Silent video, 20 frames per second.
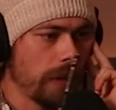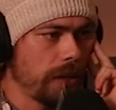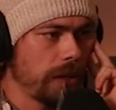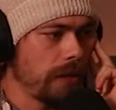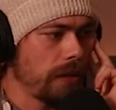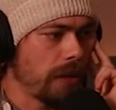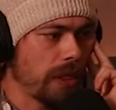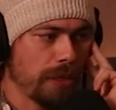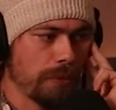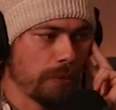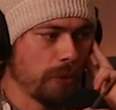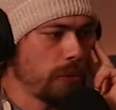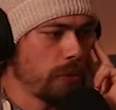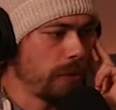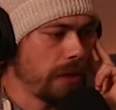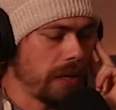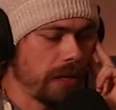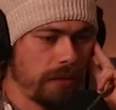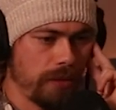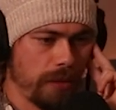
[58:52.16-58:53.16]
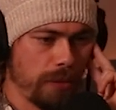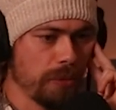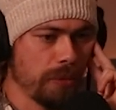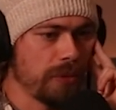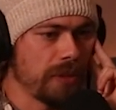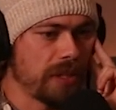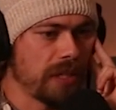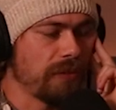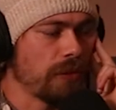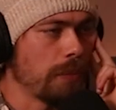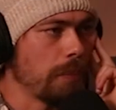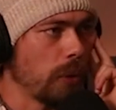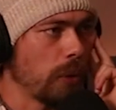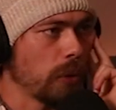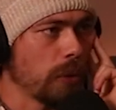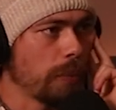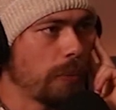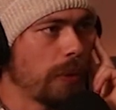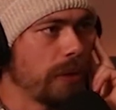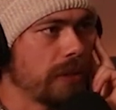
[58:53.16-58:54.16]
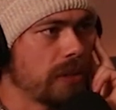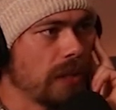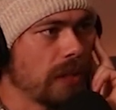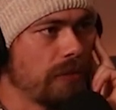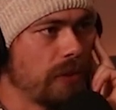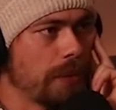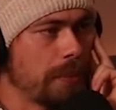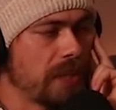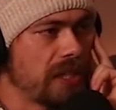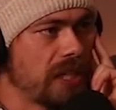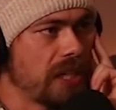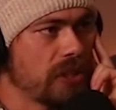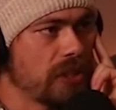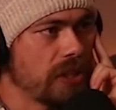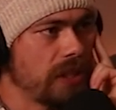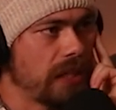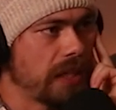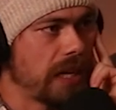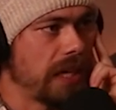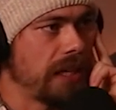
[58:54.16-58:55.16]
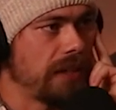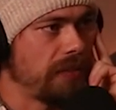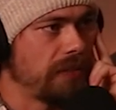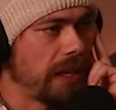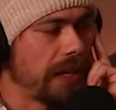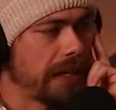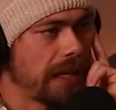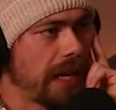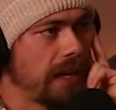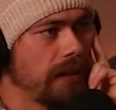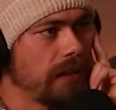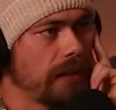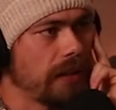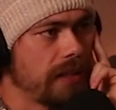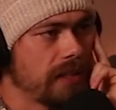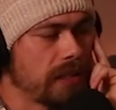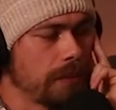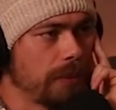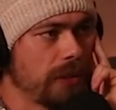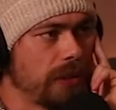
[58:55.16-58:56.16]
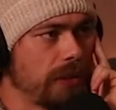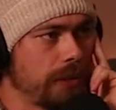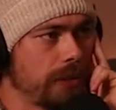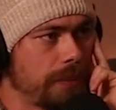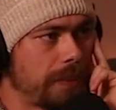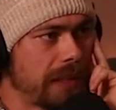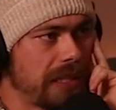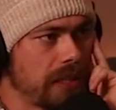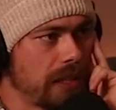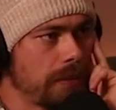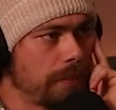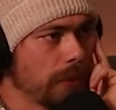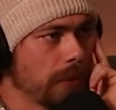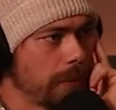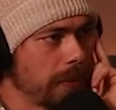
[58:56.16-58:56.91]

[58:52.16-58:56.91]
Going through the different bullet points of the petition to kind of like analyze them a little bit deeper.